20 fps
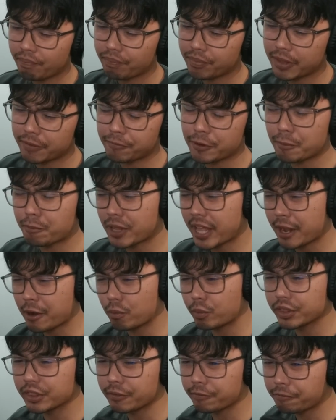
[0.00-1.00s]
if you play it
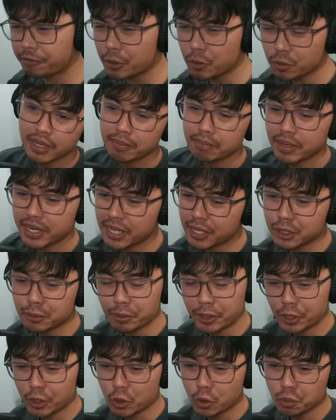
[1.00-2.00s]
with the field. But yeah, it's
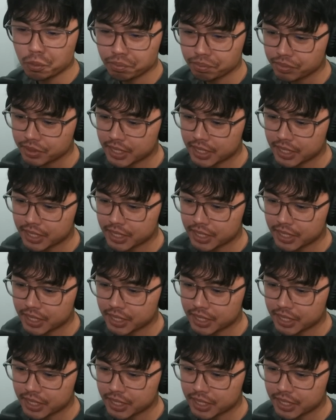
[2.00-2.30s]
pretty cool.